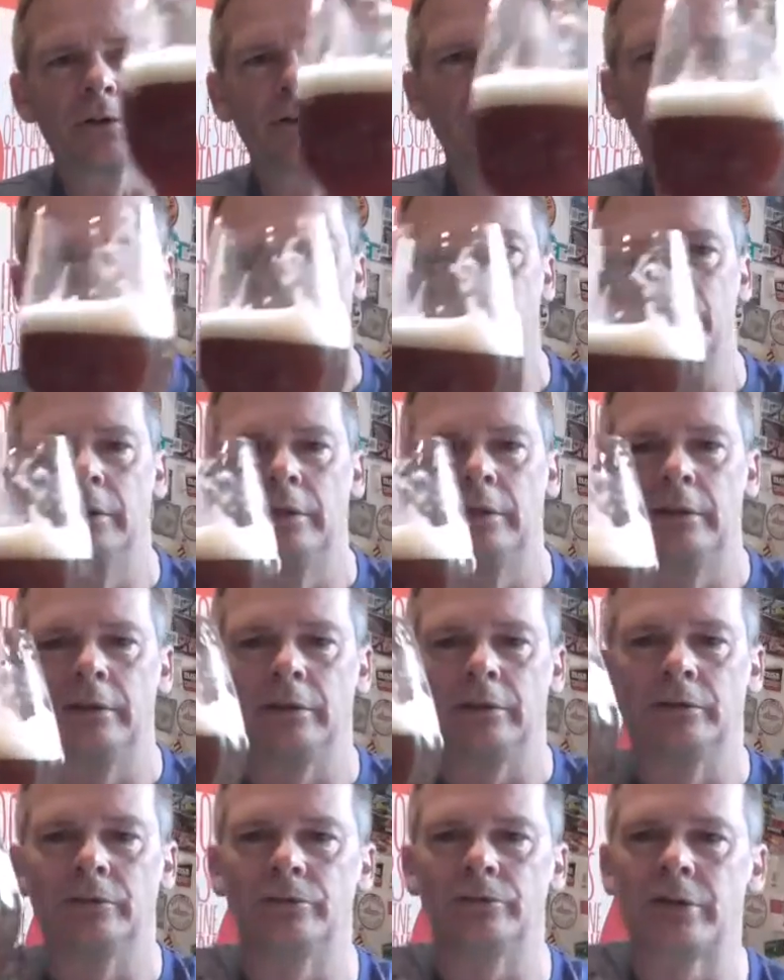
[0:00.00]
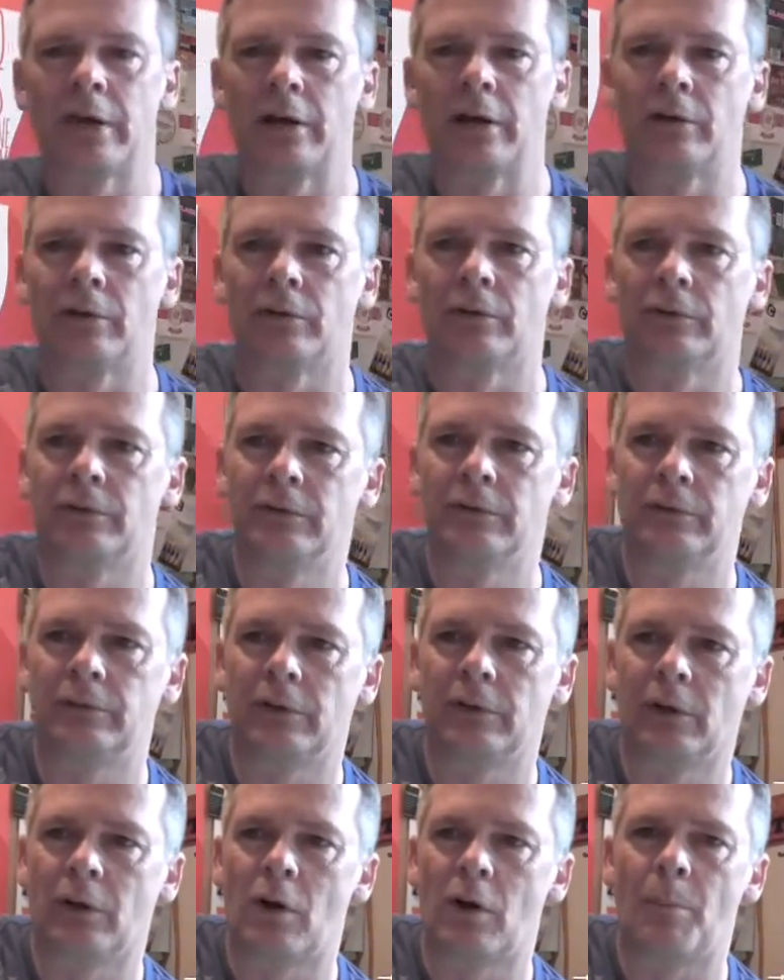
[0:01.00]
You can tell there's a
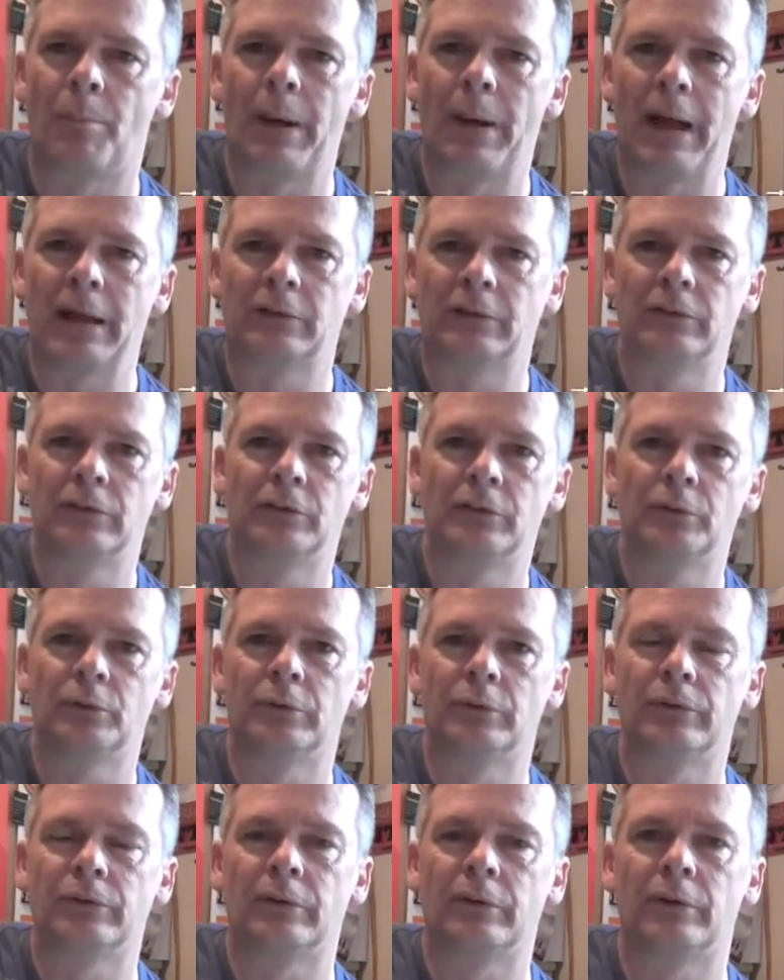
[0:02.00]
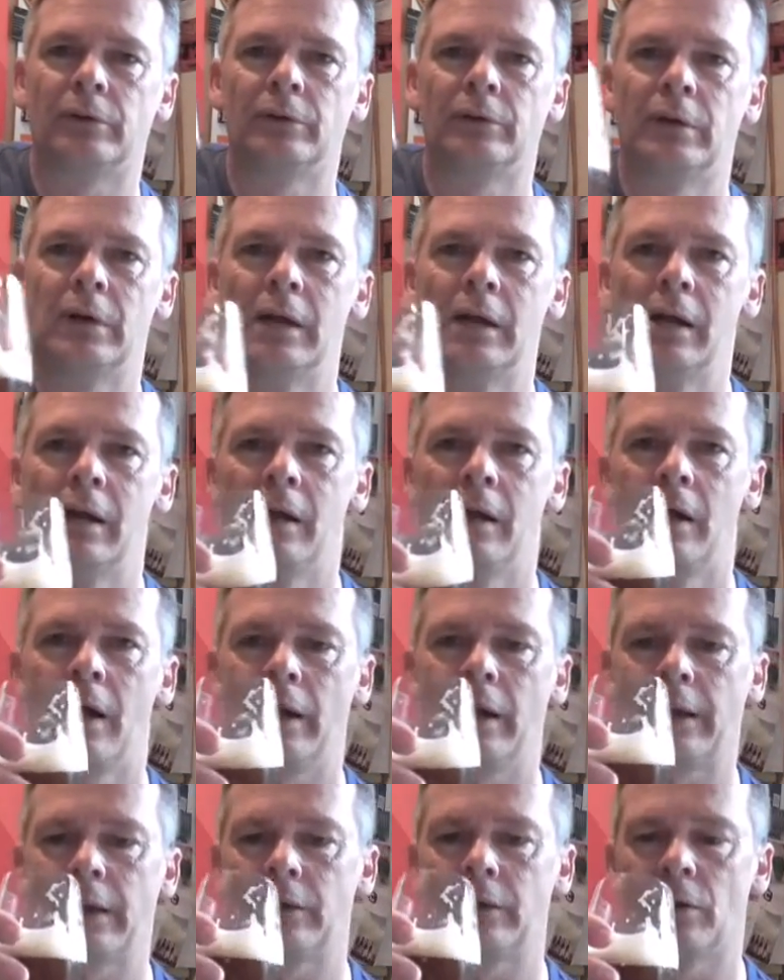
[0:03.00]
lot packed into it. So,
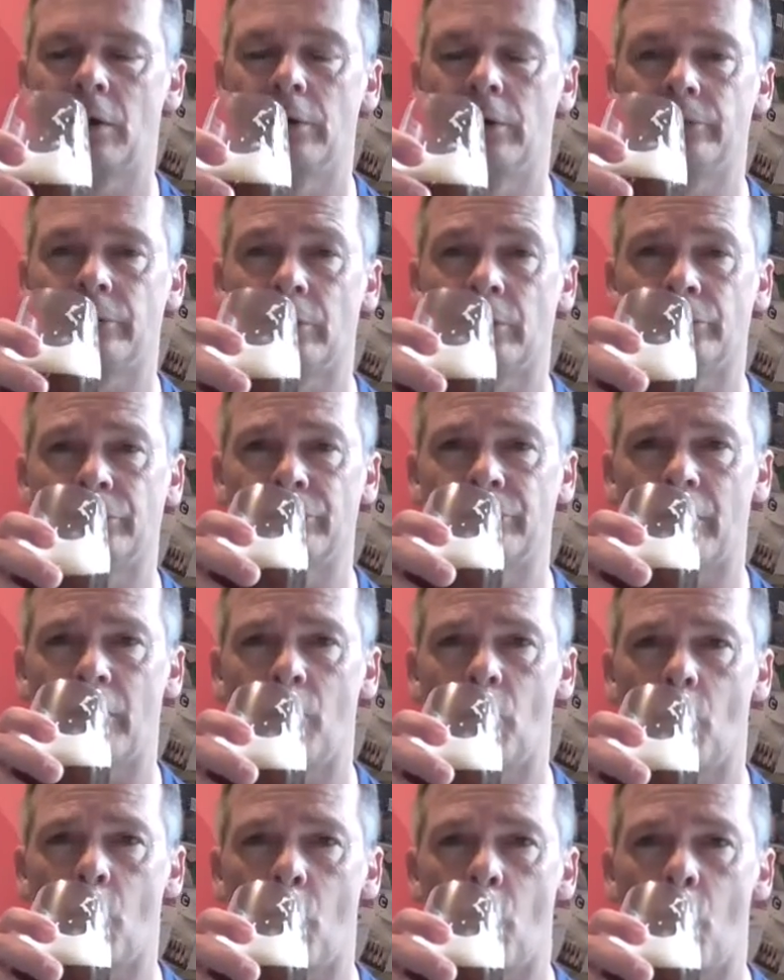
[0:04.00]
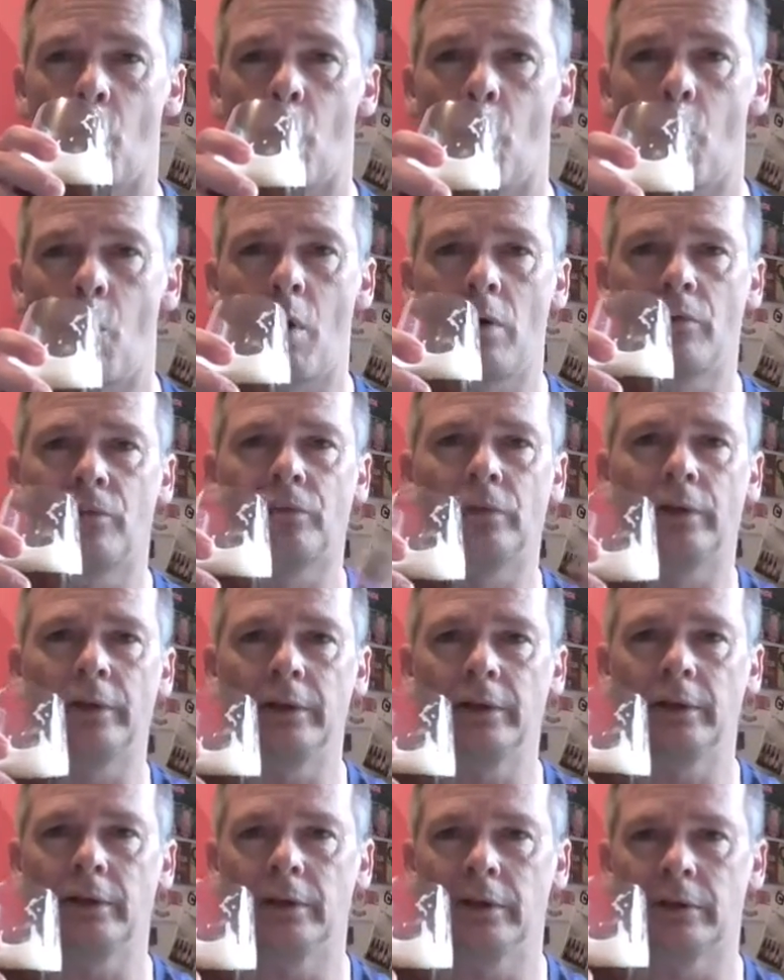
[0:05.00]
okay guys, I'll stop
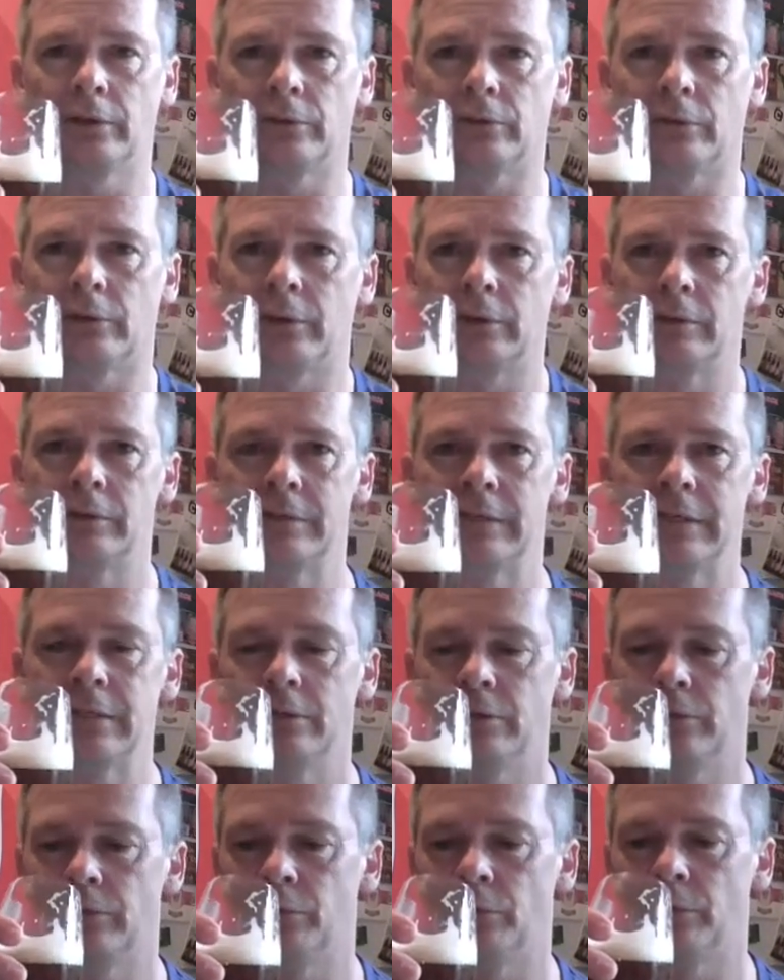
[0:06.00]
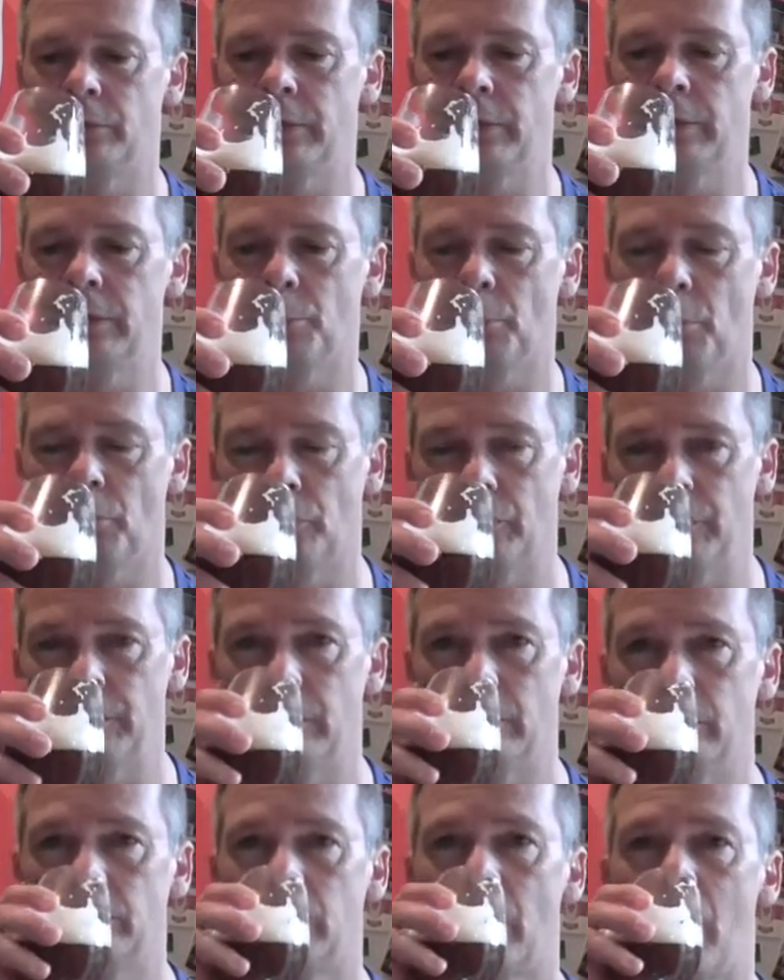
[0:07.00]
waffling as I tend to do at the end of my
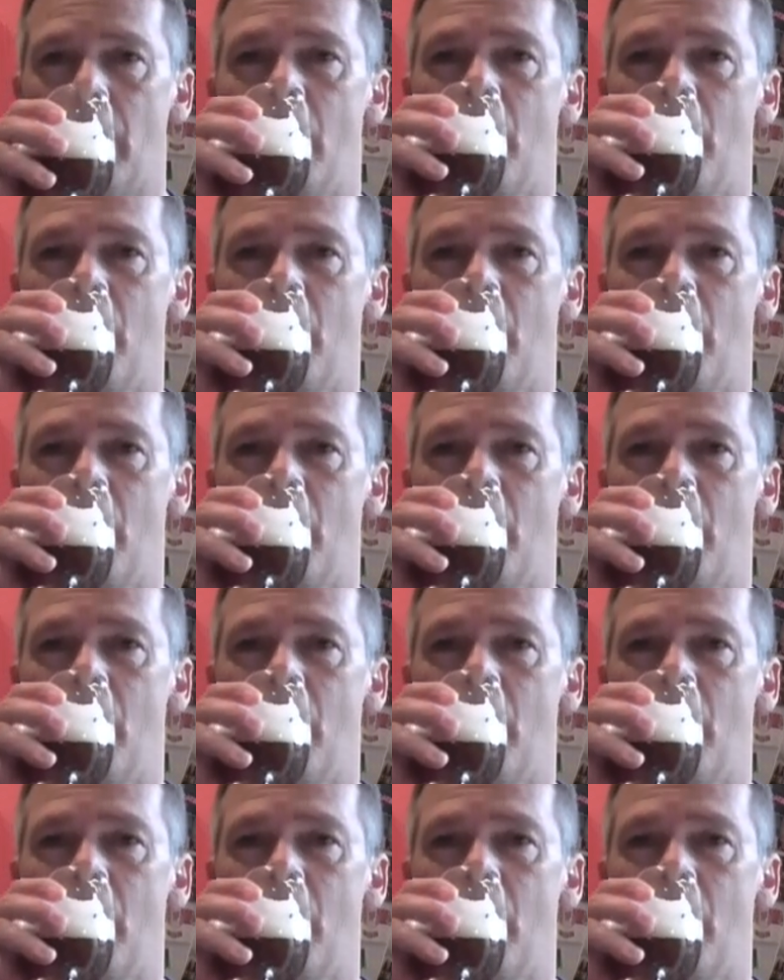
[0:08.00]
videos.